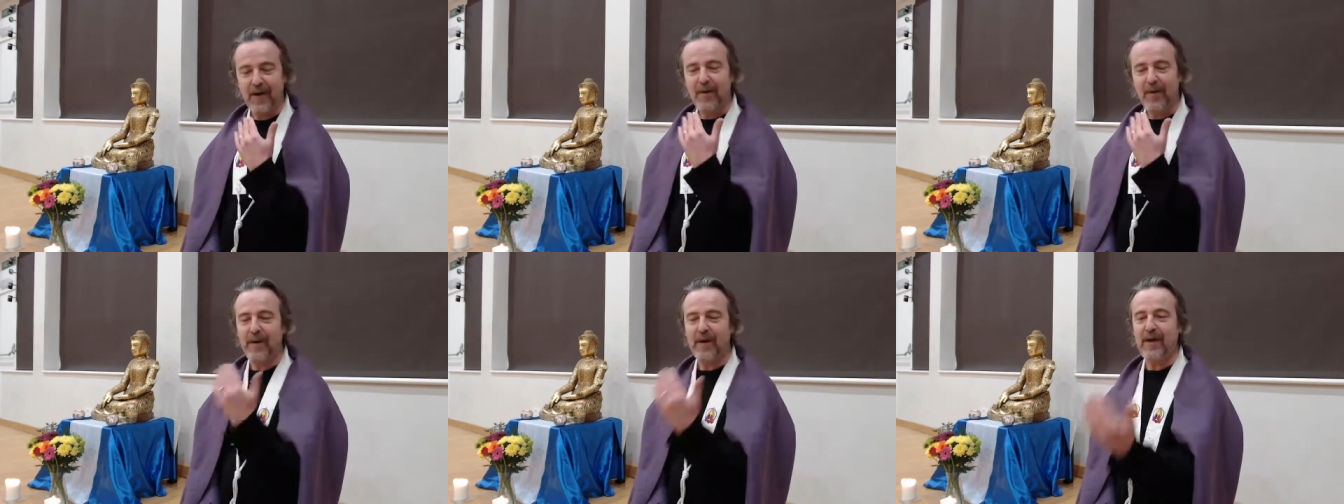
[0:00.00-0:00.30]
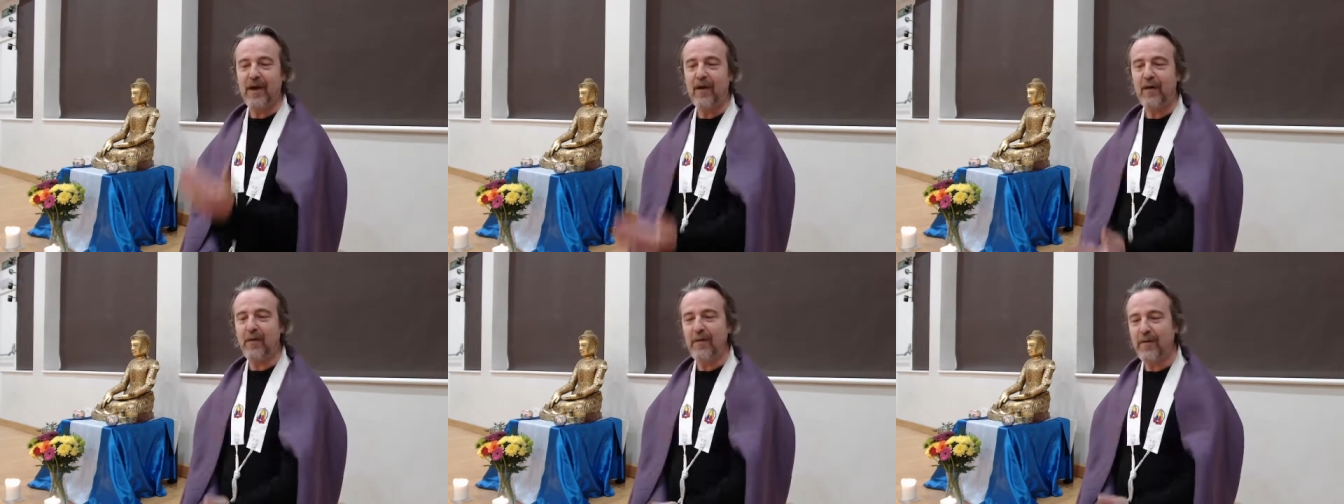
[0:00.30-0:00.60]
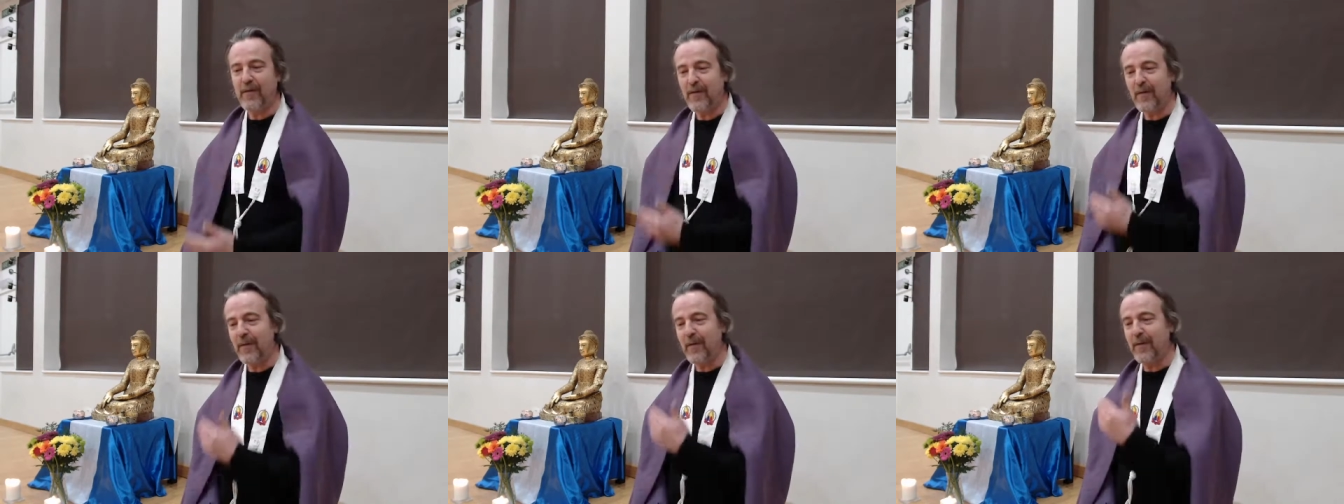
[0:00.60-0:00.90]
we go
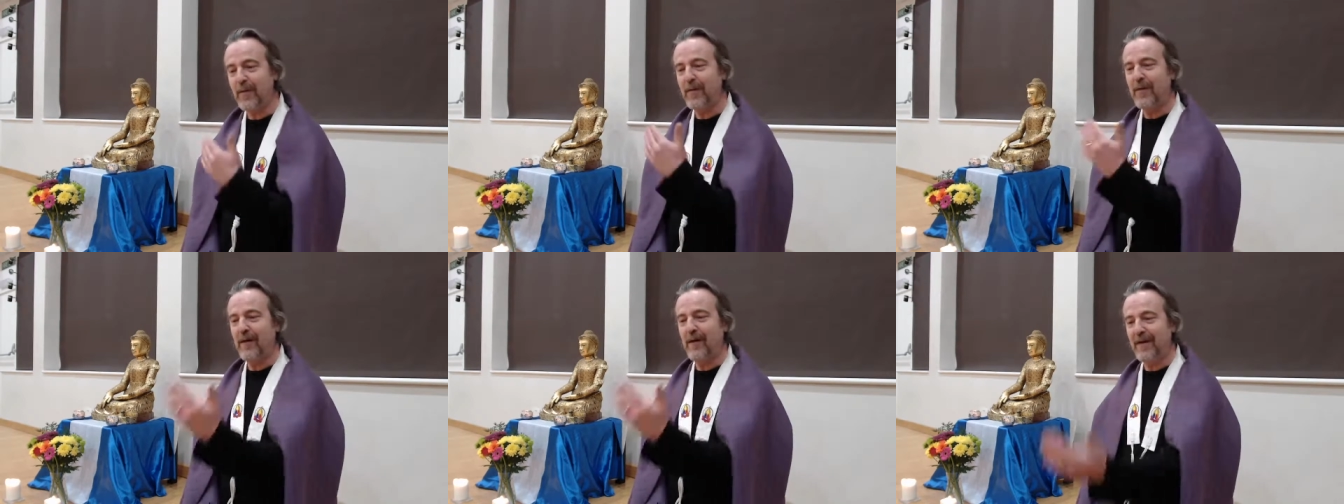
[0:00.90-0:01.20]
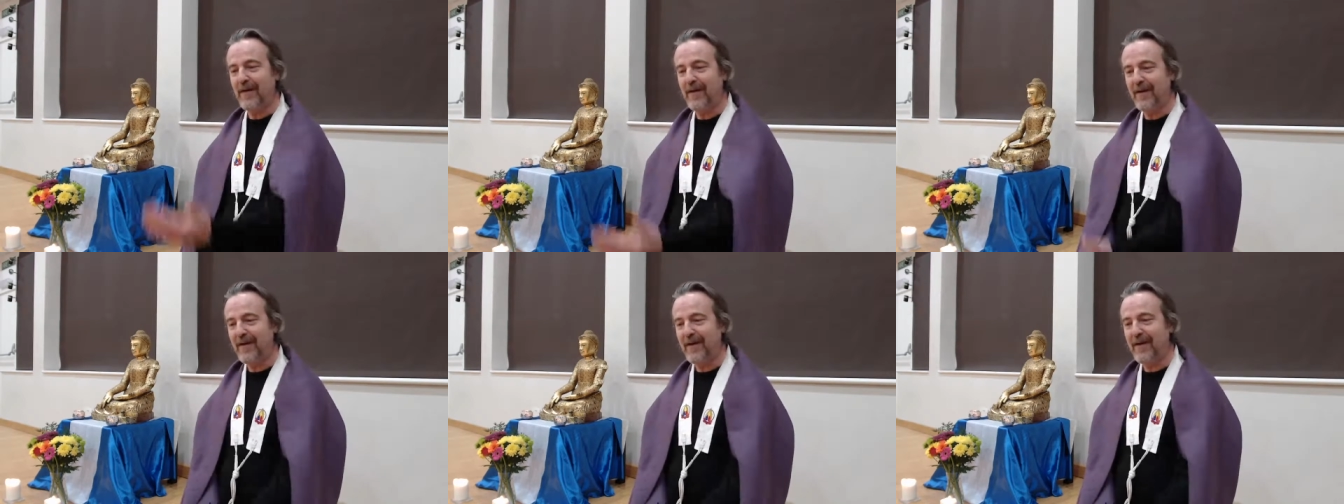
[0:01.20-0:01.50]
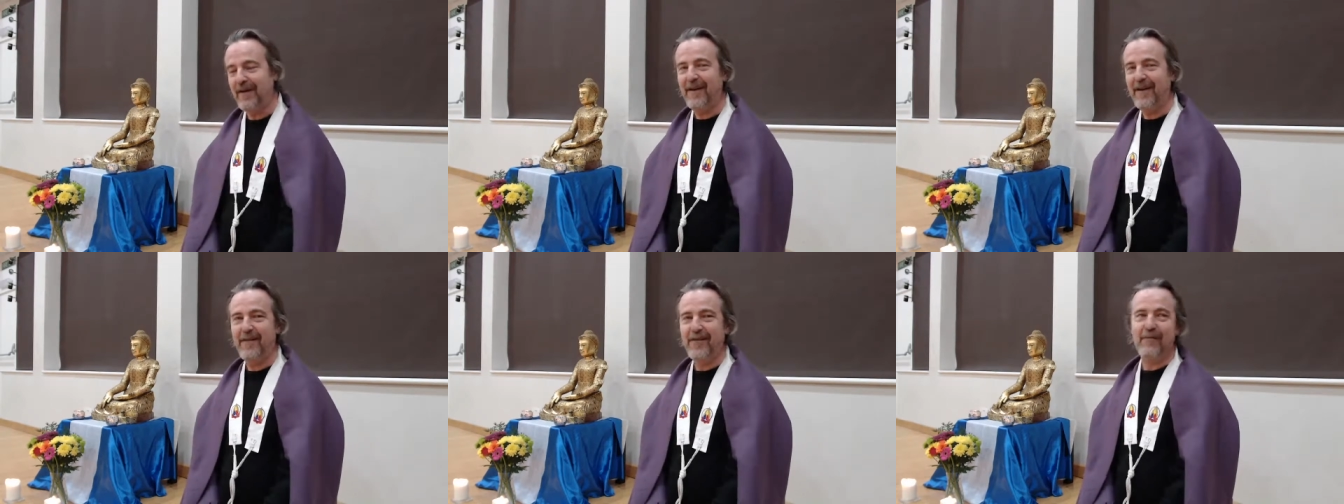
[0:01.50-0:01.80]
through the
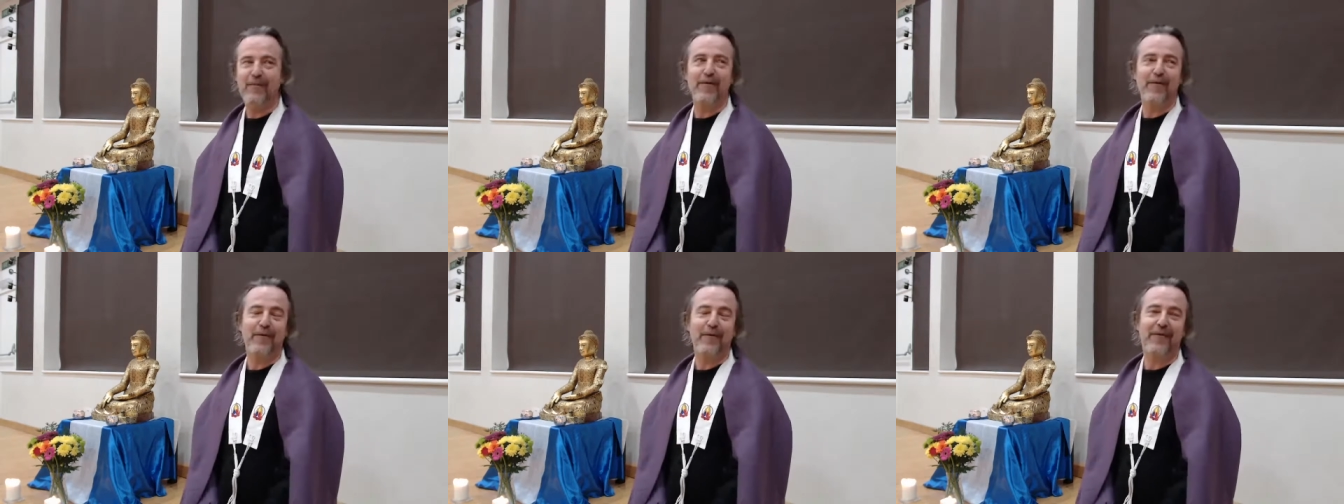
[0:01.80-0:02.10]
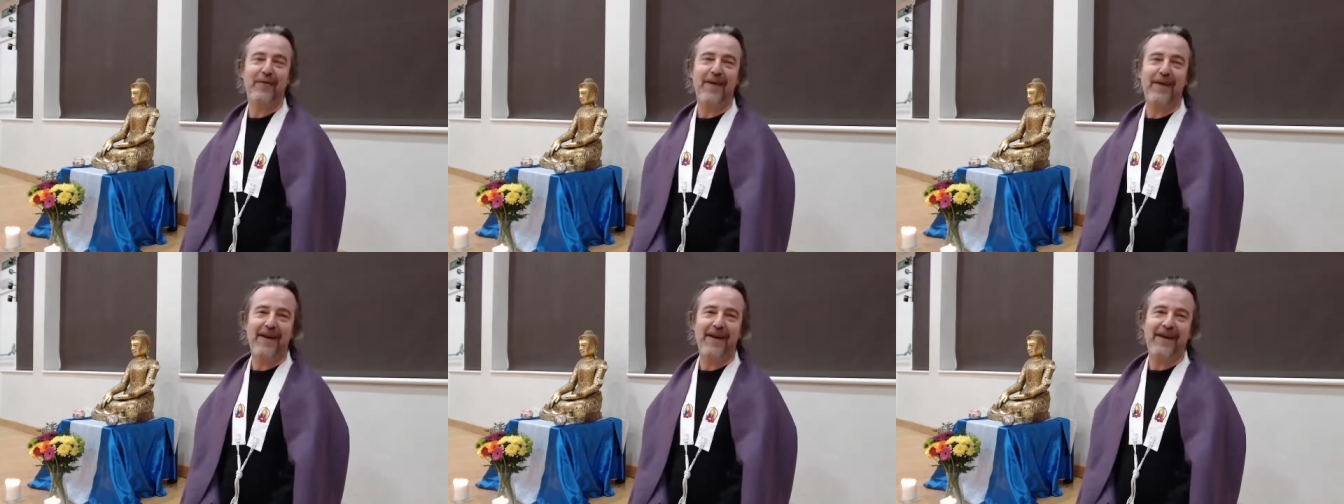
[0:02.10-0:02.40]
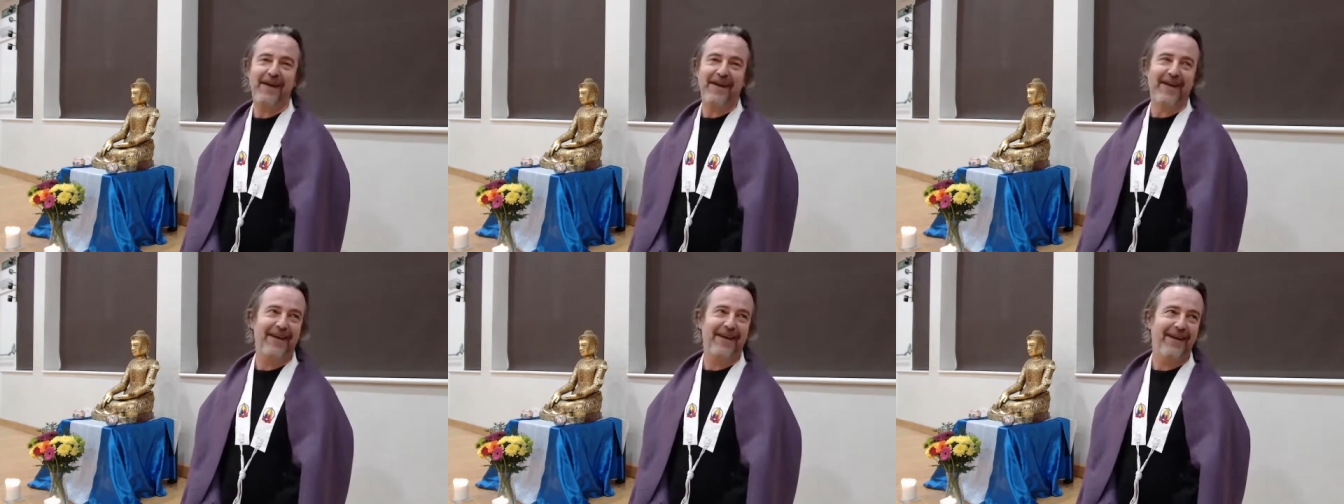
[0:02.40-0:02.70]

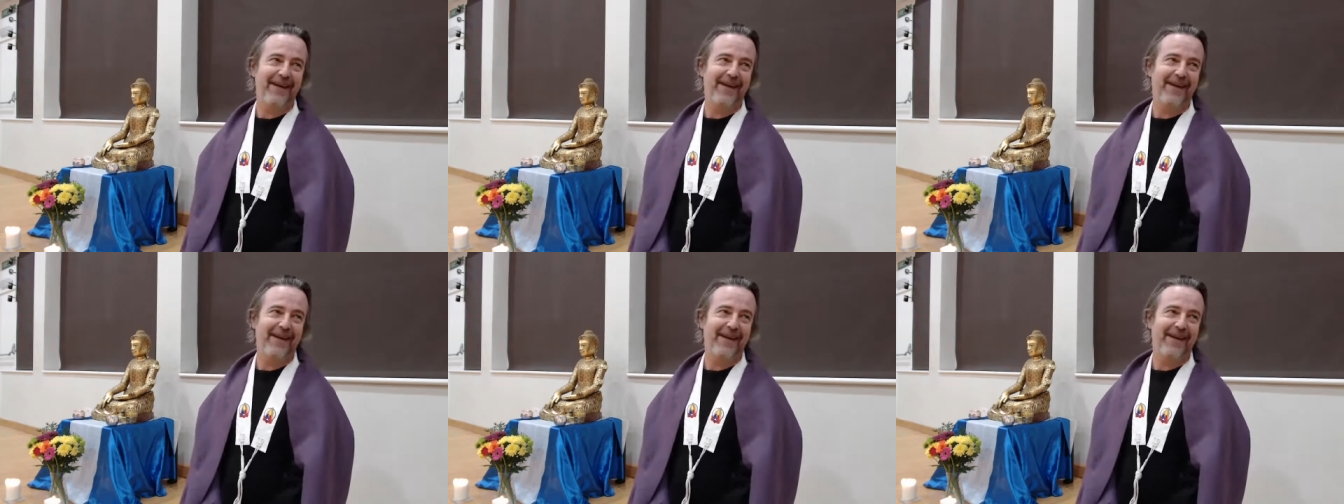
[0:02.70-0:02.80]
routine